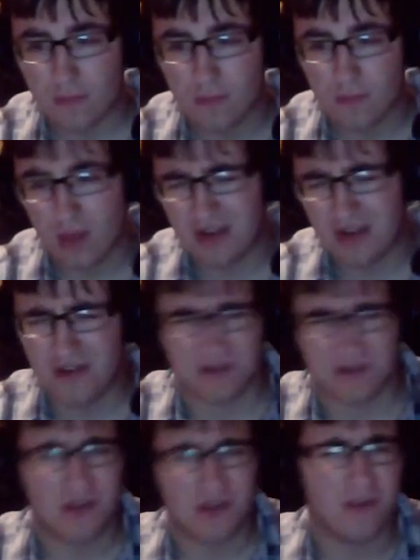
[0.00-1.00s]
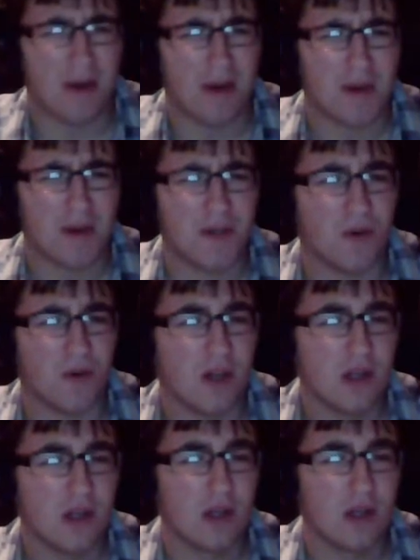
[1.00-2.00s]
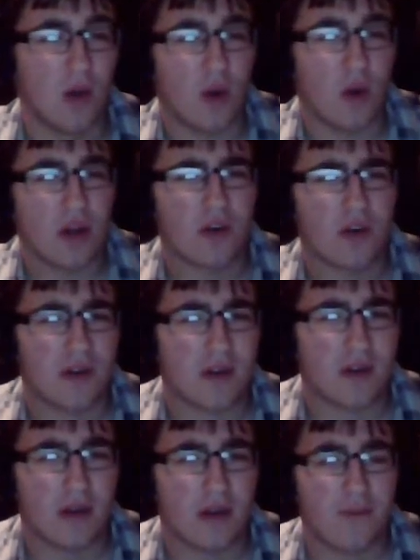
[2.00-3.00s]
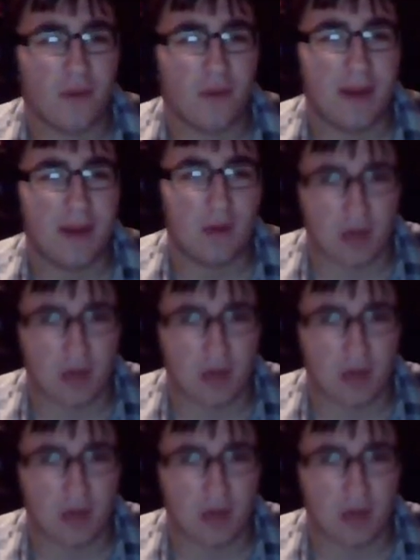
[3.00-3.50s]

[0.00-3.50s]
But no, screw it, my mom too. 134 people